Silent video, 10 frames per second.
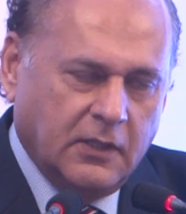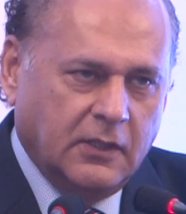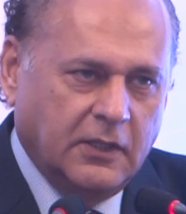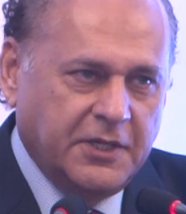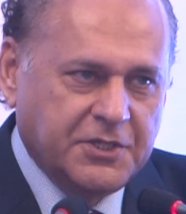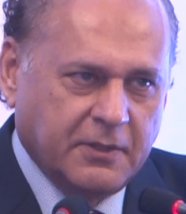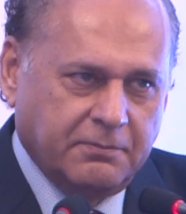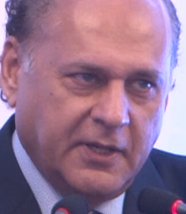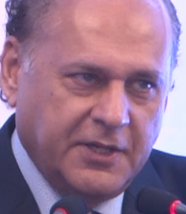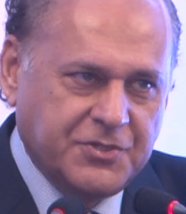Leadership,
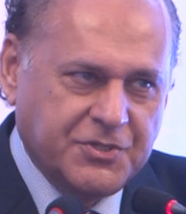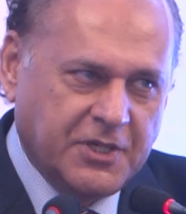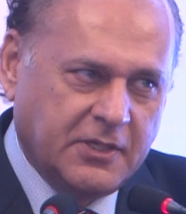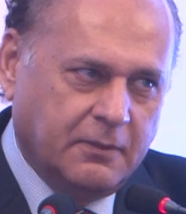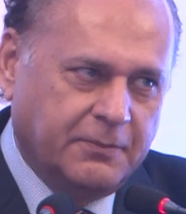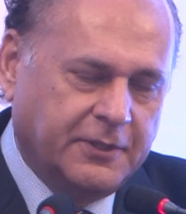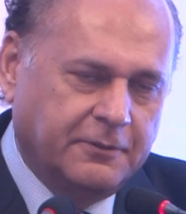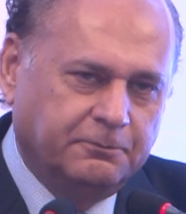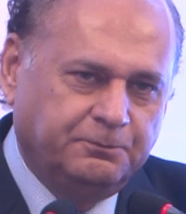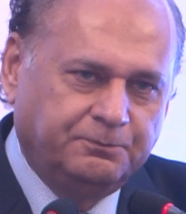ladies and
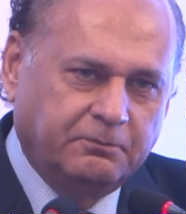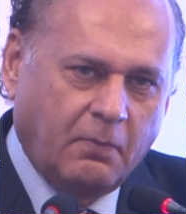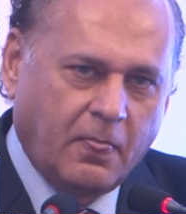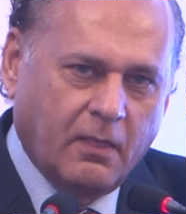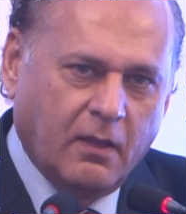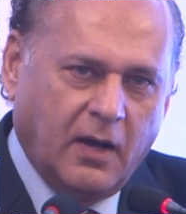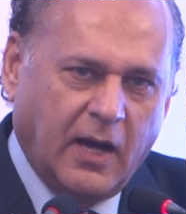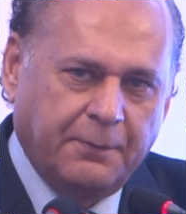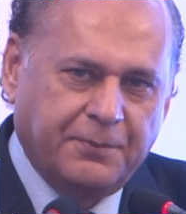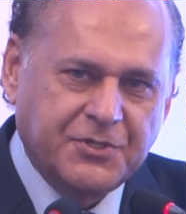gentlemen,
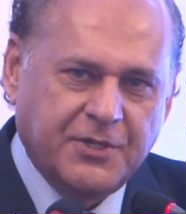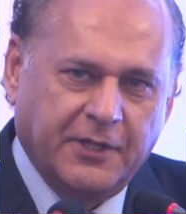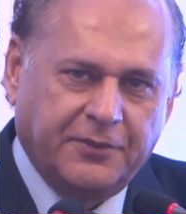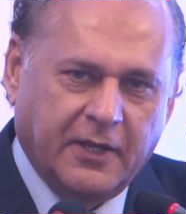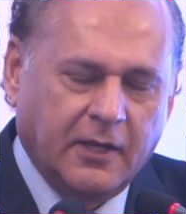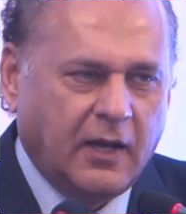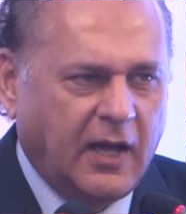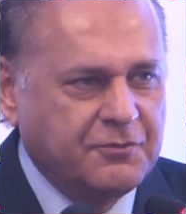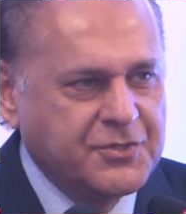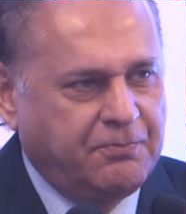I personally think
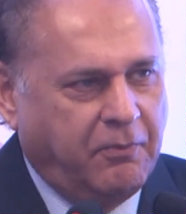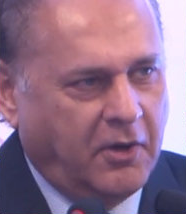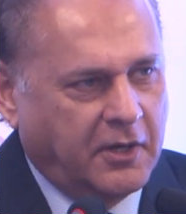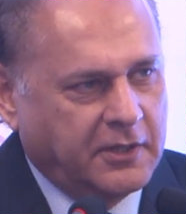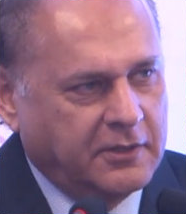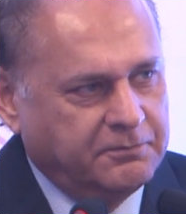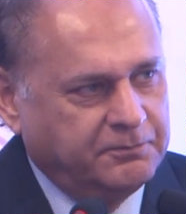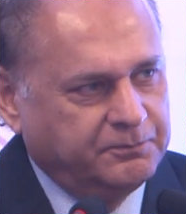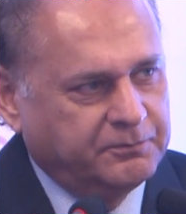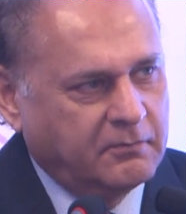I was
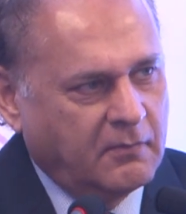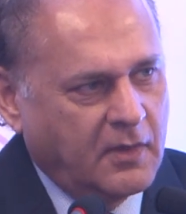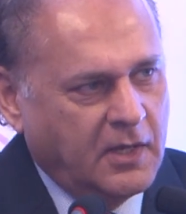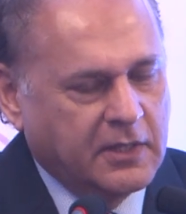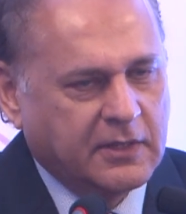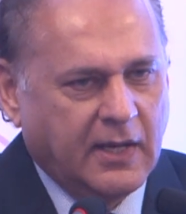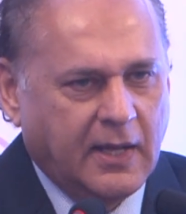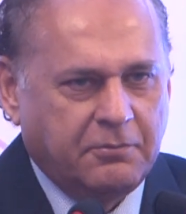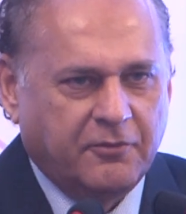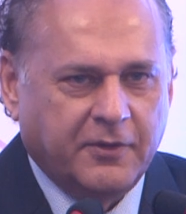born in the
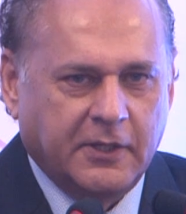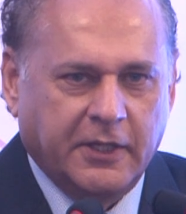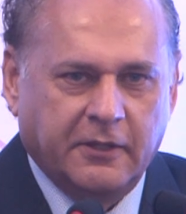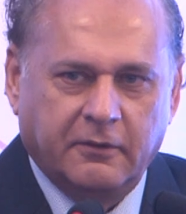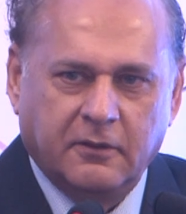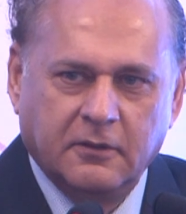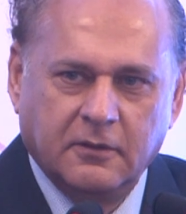lap of a leader.